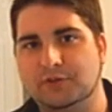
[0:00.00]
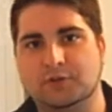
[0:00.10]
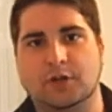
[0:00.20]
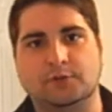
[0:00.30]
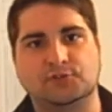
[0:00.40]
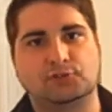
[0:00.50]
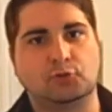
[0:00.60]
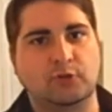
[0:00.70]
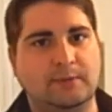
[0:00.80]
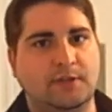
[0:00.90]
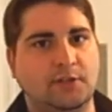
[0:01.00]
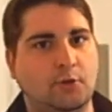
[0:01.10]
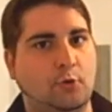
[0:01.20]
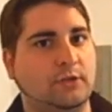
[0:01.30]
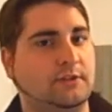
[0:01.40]
my video called Screaming:
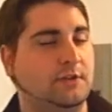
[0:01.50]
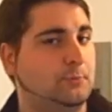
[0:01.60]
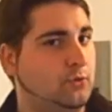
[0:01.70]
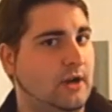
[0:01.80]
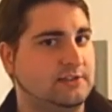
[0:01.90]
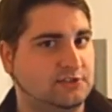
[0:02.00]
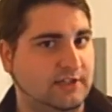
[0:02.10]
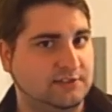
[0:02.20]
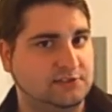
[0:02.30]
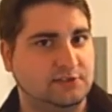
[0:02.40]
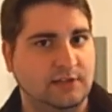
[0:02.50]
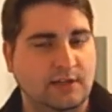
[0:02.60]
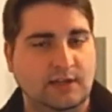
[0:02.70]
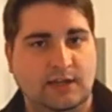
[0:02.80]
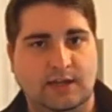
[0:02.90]
the Process.
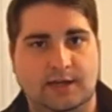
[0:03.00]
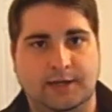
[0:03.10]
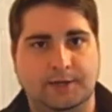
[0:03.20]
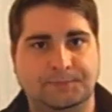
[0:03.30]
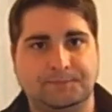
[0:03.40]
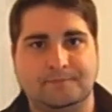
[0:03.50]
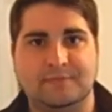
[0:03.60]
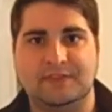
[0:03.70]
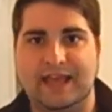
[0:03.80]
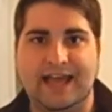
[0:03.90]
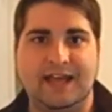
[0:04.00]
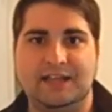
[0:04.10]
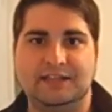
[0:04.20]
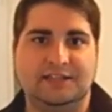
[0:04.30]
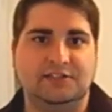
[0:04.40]

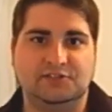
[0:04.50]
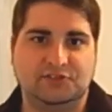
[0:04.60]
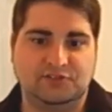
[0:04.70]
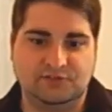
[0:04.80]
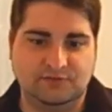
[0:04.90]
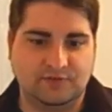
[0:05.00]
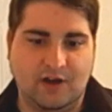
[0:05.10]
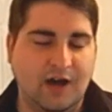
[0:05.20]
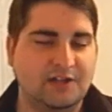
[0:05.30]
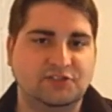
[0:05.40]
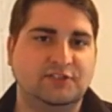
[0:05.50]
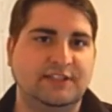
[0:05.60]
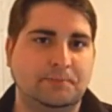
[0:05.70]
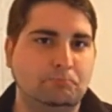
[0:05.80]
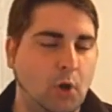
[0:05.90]
That is
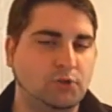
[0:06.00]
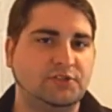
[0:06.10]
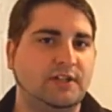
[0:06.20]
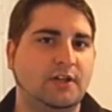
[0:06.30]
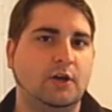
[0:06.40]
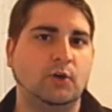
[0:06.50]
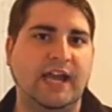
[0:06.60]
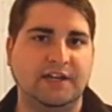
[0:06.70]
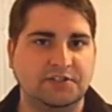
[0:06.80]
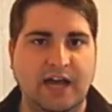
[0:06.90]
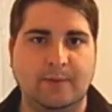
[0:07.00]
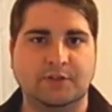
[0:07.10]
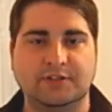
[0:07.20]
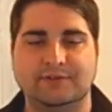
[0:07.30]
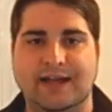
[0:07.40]
honestly the most I know
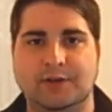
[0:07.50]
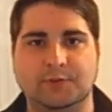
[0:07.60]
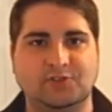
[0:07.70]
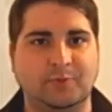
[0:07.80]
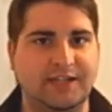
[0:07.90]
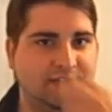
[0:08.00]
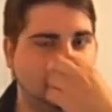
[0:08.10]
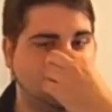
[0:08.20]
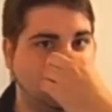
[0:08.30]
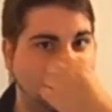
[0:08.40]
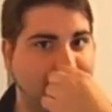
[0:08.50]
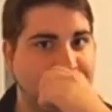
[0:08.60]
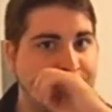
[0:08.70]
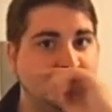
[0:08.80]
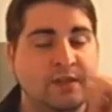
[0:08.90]
anatomically of how to explain to scream.
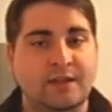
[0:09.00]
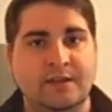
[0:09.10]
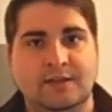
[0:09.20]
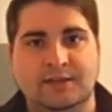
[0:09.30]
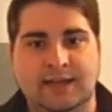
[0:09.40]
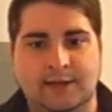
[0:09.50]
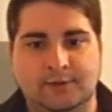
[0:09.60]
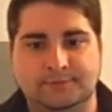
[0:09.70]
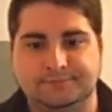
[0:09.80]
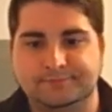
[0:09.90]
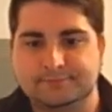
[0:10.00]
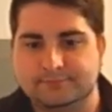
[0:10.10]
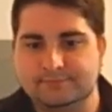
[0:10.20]
Now,